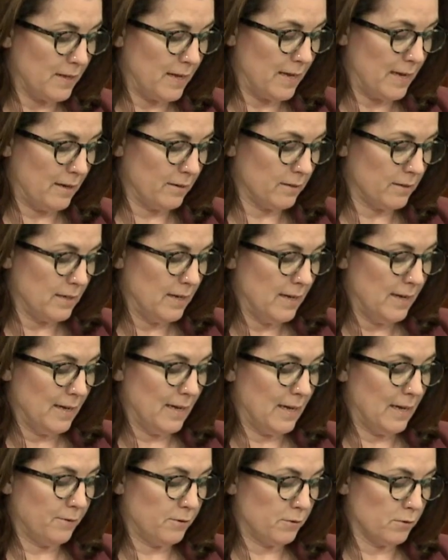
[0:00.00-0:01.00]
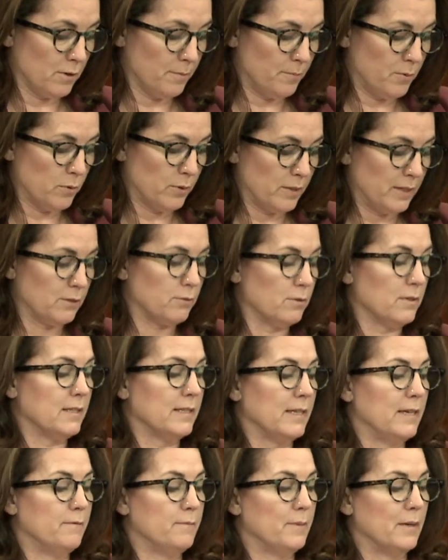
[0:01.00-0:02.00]
House after a report is
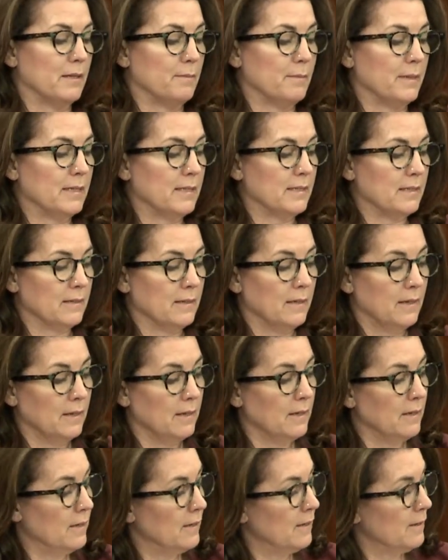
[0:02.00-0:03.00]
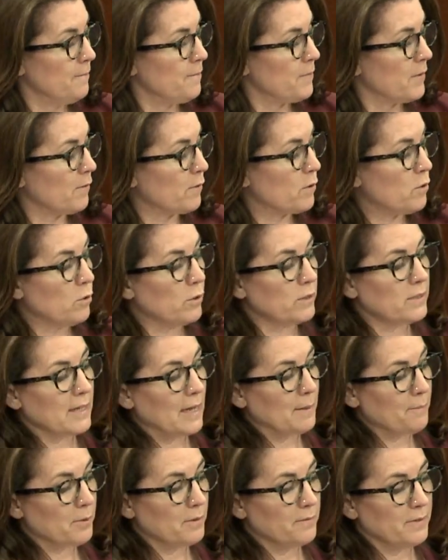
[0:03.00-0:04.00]
received by the Minister. Of course,
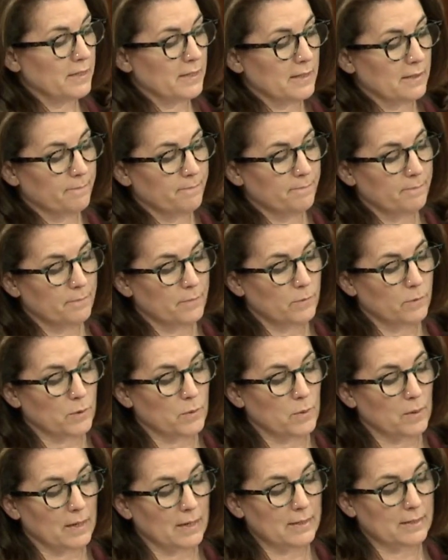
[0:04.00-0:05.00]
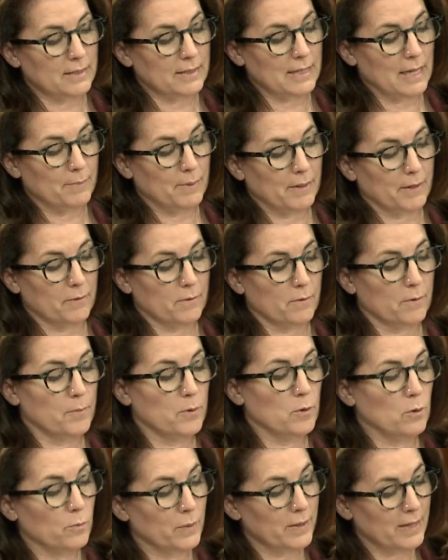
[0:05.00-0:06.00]
that provision requires the tabling of the
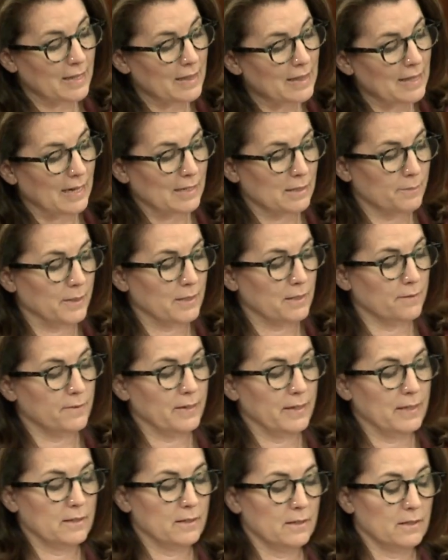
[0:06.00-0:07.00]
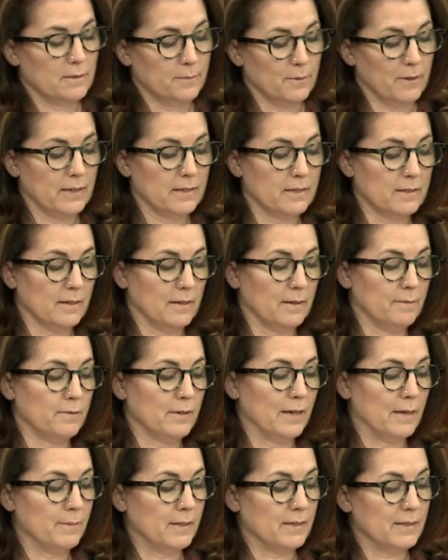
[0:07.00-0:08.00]
report within that specified time
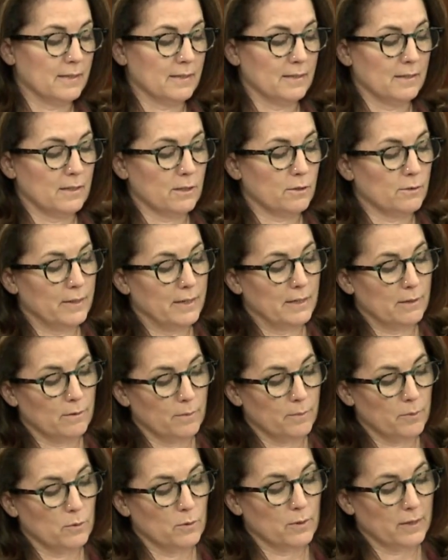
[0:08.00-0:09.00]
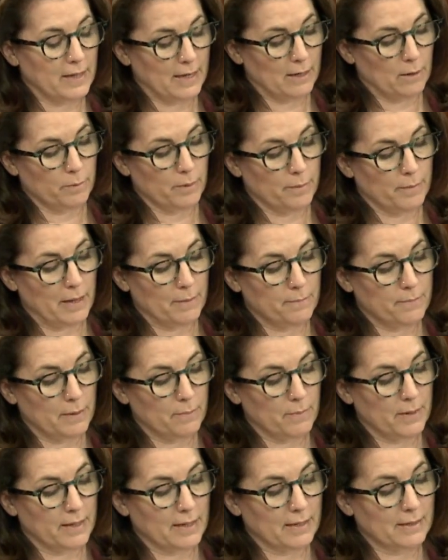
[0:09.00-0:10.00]
frame. It doesn't decree the report cannot be made
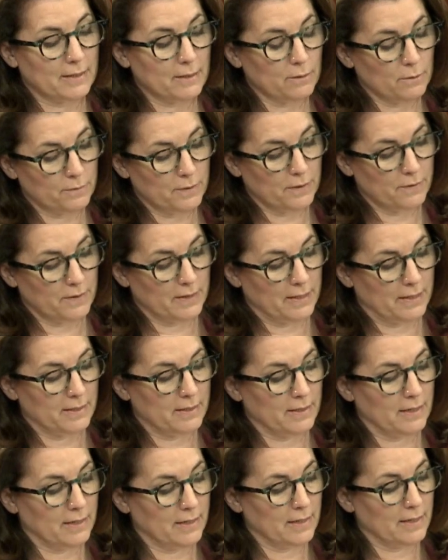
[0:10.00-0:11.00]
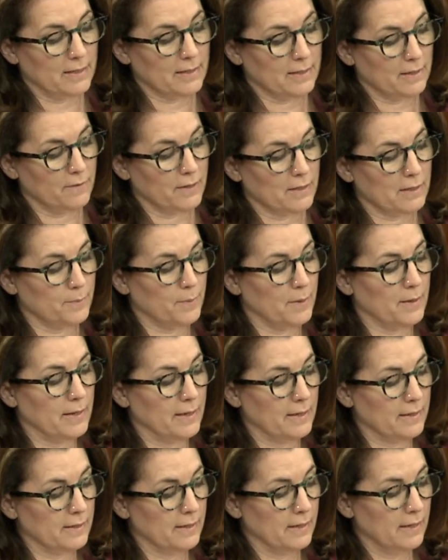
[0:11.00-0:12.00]
public until 15 sitting days have
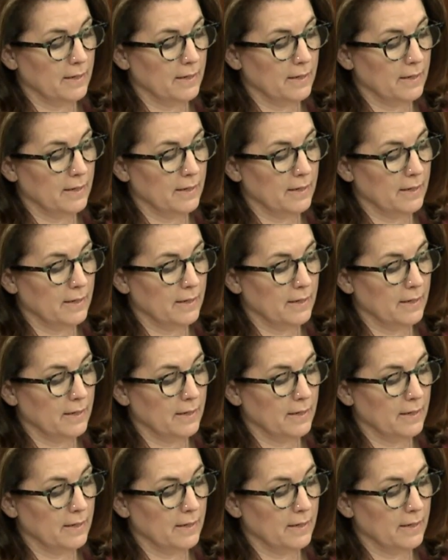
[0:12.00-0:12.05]
expired.